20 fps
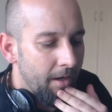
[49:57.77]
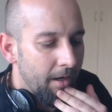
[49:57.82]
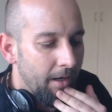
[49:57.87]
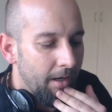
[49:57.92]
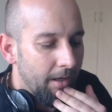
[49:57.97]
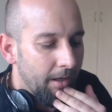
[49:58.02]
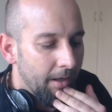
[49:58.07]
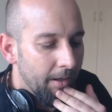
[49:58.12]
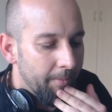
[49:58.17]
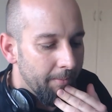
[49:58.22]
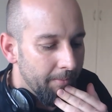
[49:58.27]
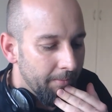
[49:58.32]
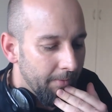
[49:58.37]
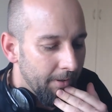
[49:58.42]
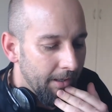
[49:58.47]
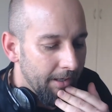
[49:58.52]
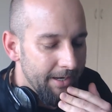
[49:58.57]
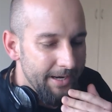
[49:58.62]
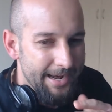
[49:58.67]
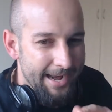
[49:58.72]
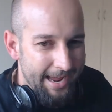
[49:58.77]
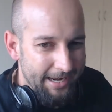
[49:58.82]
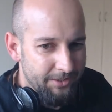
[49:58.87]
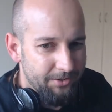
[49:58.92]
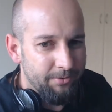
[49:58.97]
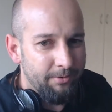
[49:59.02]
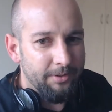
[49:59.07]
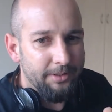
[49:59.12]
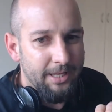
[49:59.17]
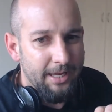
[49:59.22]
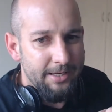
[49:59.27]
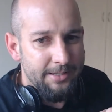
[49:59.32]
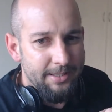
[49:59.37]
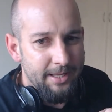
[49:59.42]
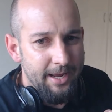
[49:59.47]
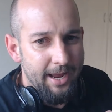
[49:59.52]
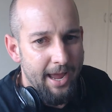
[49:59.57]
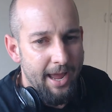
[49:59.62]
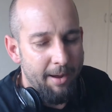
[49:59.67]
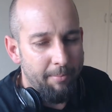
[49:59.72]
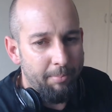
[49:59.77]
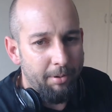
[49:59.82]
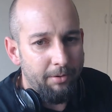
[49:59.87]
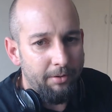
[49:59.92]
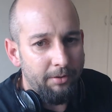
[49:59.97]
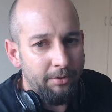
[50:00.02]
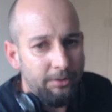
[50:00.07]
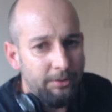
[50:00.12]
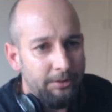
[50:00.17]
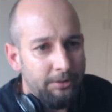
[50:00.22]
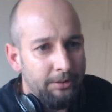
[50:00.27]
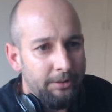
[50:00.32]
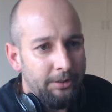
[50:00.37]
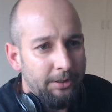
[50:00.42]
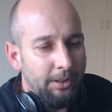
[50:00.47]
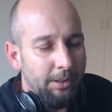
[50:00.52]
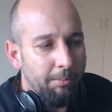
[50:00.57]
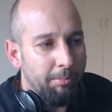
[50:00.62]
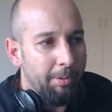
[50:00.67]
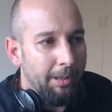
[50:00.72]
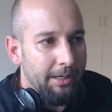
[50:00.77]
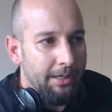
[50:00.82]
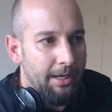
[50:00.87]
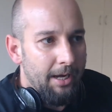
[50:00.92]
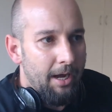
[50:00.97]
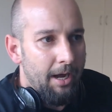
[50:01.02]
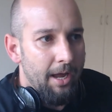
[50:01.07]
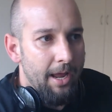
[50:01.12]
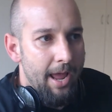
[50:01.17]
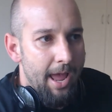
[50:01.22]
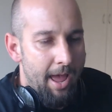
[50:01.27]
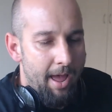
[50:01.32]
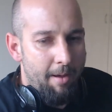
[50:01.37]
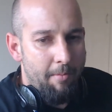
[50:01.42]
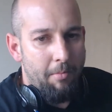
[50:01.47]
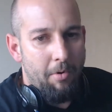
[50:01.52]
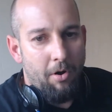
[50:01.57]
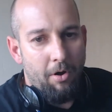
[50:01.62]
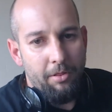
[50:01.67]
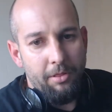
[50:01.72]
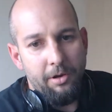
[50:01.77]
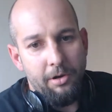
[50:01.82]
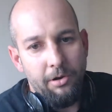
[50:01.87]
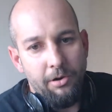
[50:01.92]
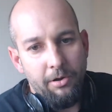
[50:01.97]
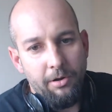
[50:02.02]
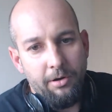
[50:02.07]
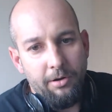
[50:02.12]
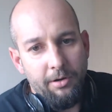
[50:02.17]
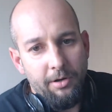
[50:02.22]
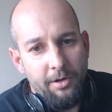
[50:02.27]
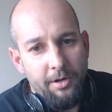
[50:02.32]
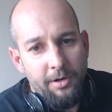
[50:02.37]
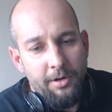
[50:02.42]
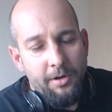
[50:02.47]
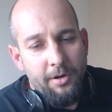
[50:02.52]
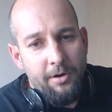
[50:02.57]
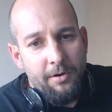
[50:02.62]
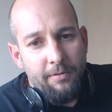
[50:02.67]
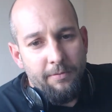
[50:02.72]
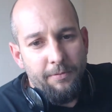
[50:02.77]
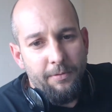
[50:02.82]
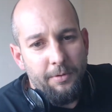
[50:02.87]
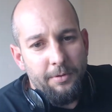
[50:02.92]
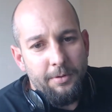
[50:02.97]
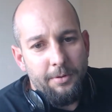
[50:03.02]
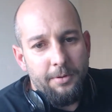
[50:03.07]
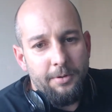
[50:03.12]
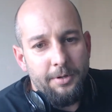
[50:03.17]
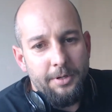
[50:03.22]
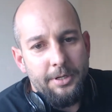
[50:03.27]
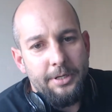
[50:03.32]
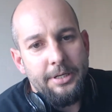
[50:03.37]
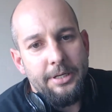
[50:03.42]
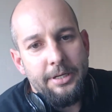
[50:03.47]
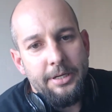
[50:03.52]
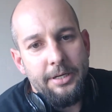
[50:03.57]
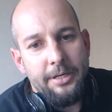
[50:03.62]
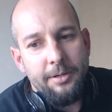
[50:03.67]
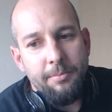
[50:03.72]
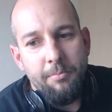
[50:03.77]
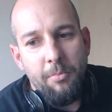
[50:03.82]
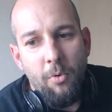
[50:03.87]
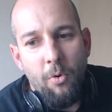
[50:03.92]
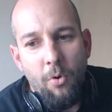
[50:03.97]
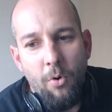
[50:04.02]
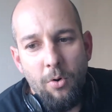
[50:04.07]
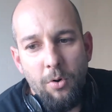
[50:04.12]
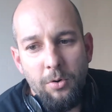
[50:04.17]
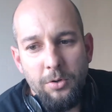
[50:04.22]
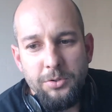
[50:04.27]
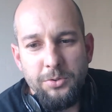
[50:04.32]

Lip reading: natural tasting apple, but I am on the look for a more